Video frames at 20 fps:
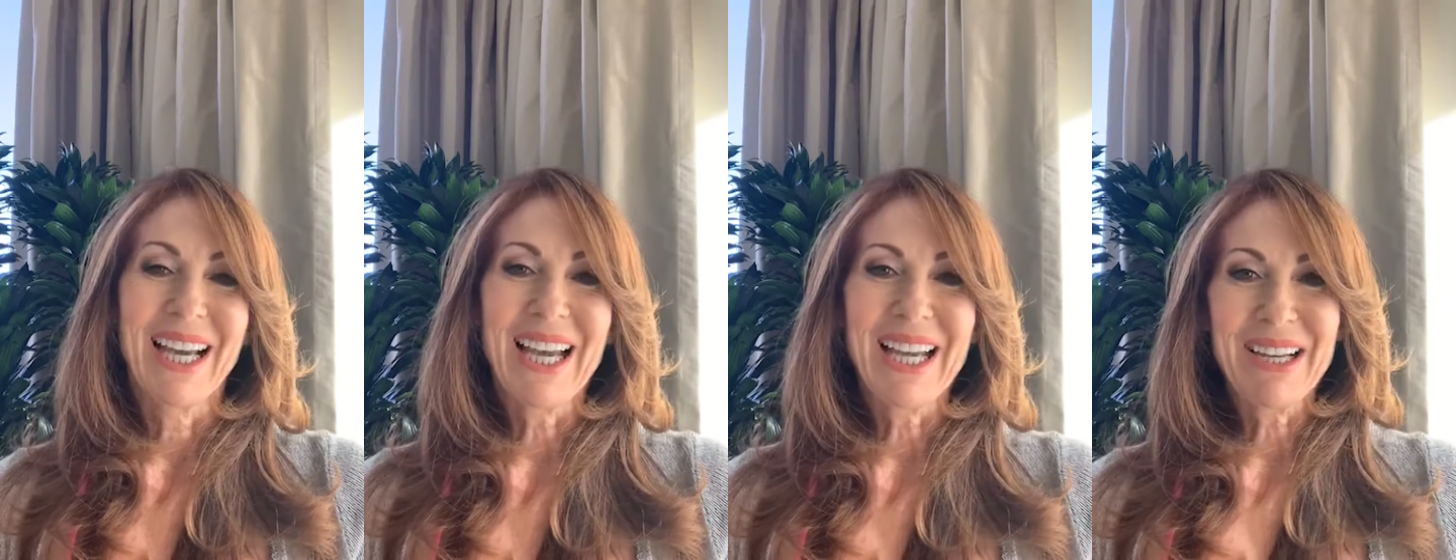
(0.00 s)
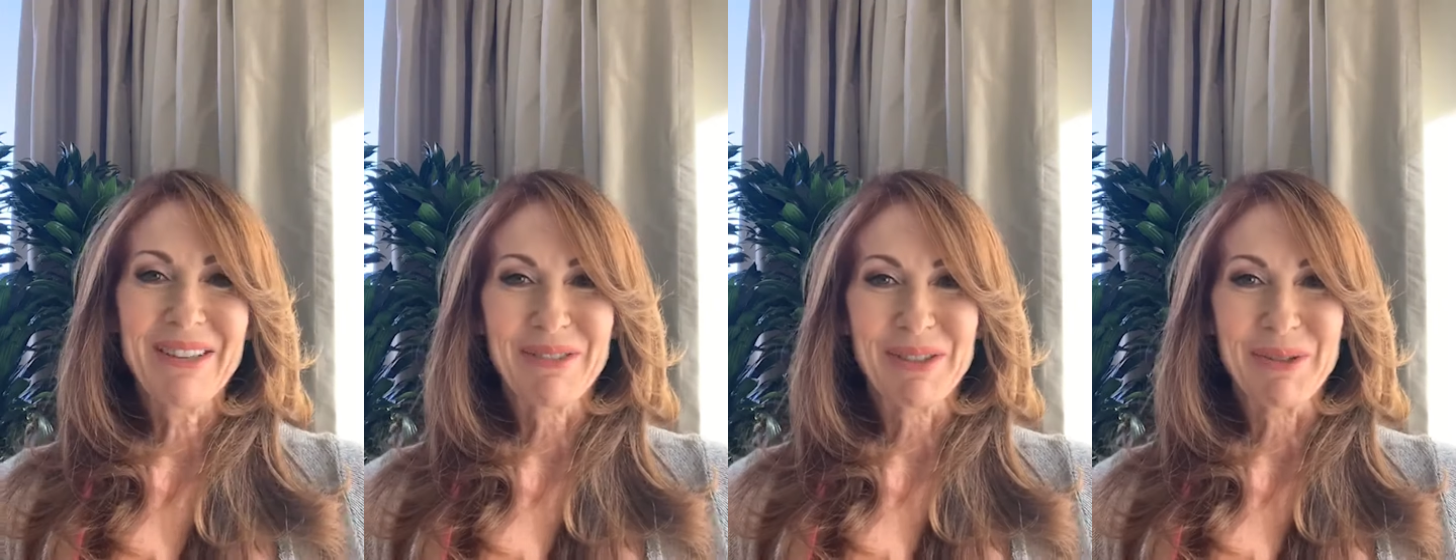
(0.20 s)

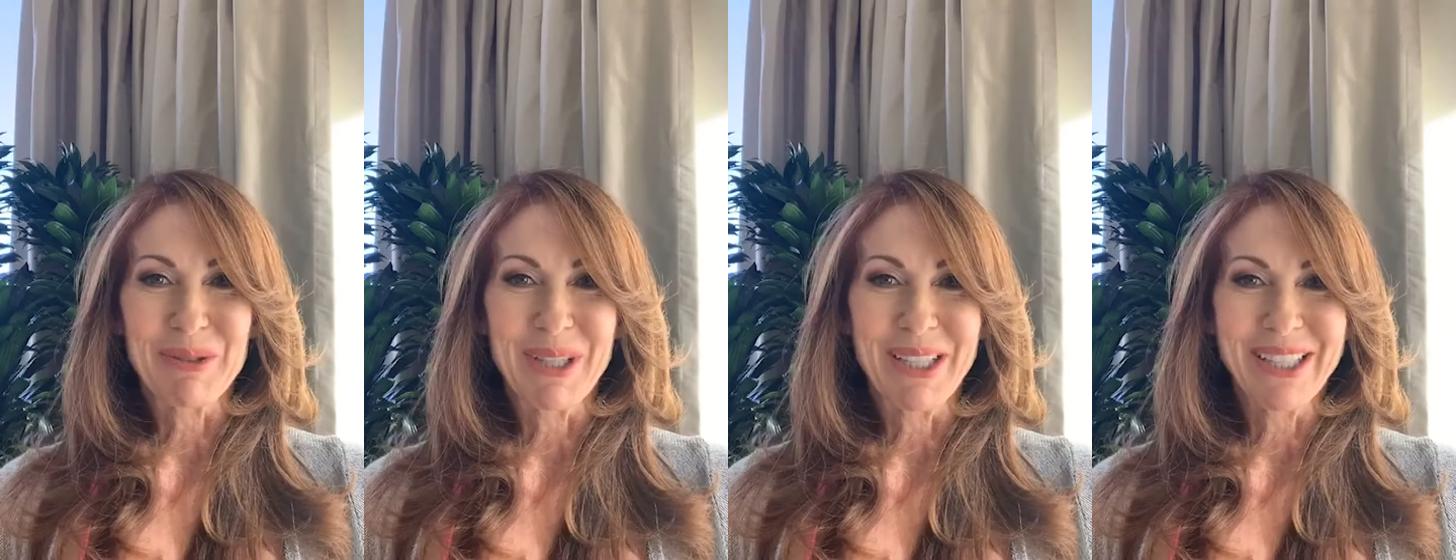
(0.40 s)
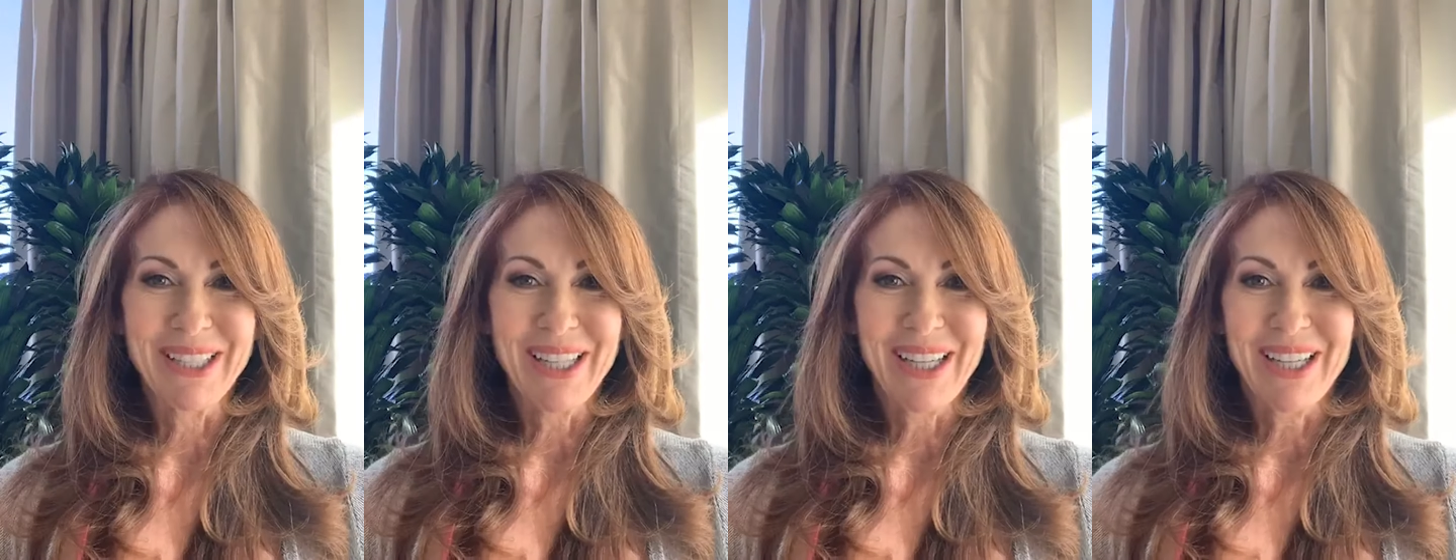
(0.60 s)
Hi,
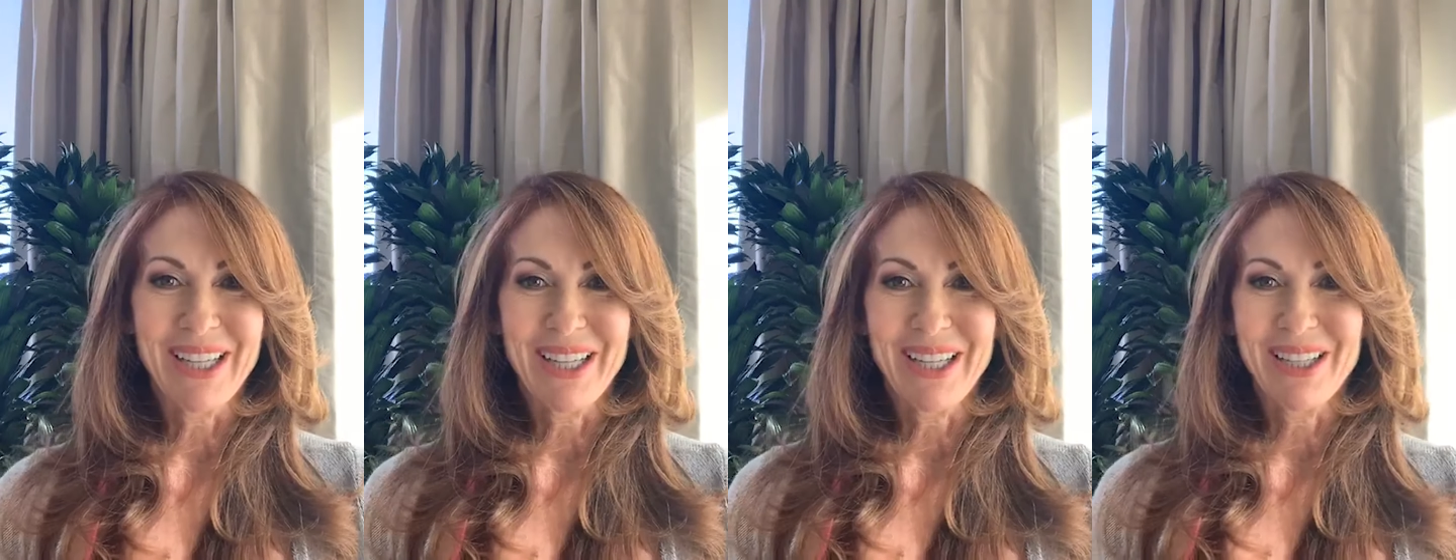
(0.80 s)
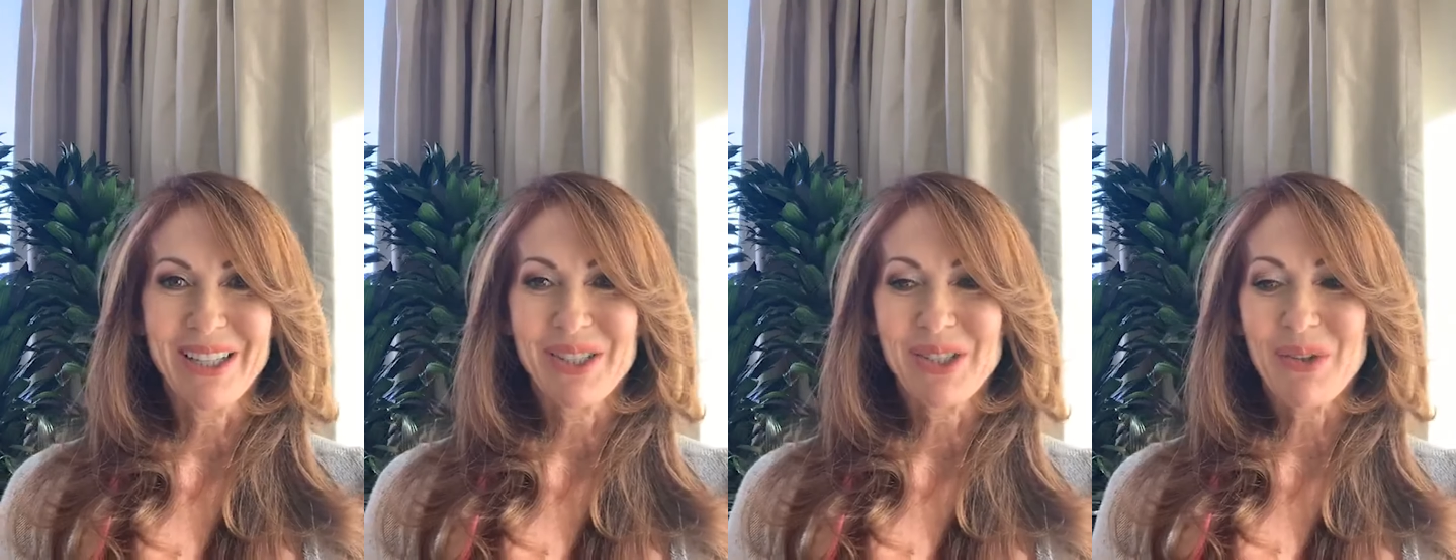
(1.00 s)
everyone.
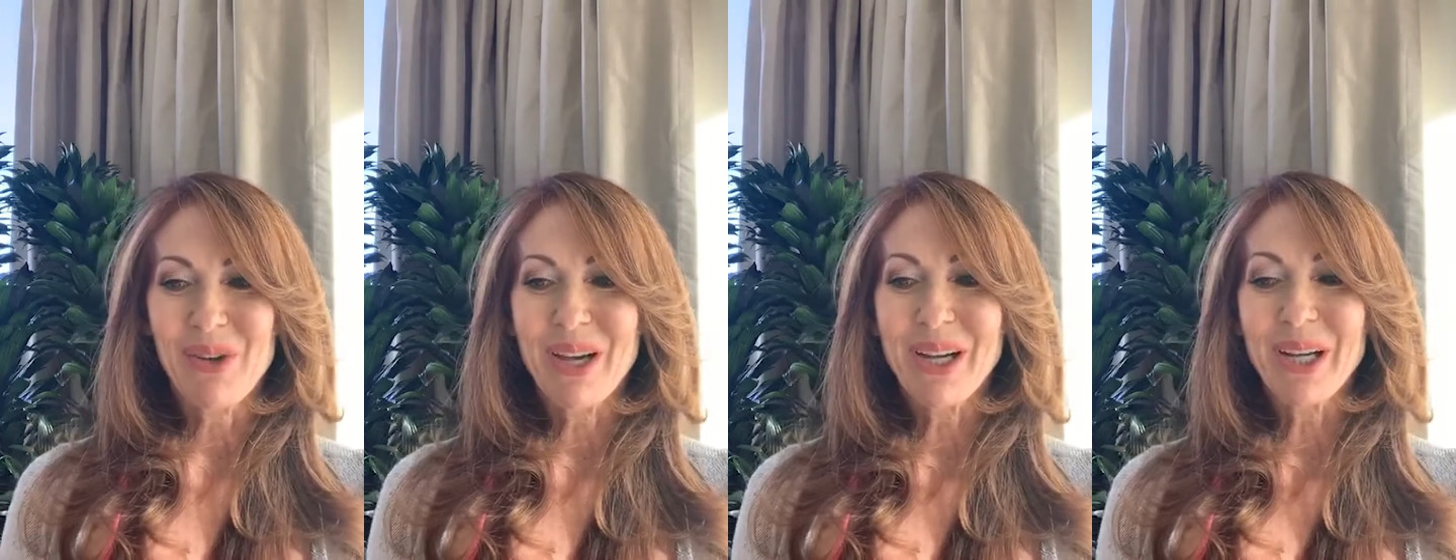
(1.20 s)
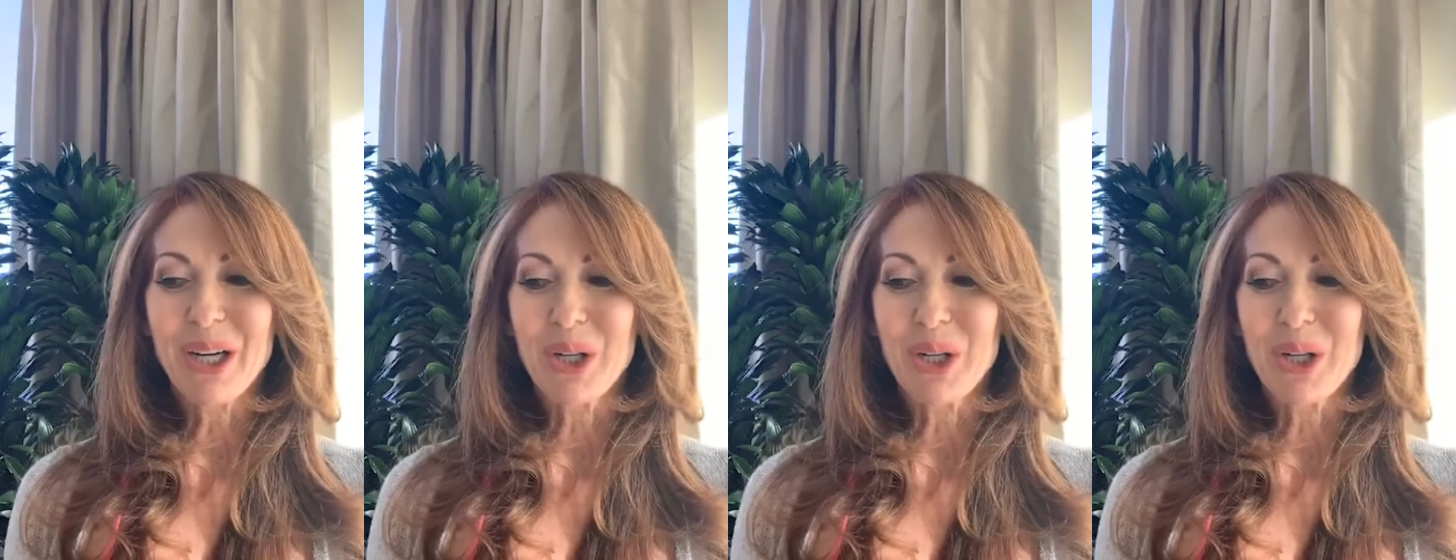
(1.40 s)
Uh, so I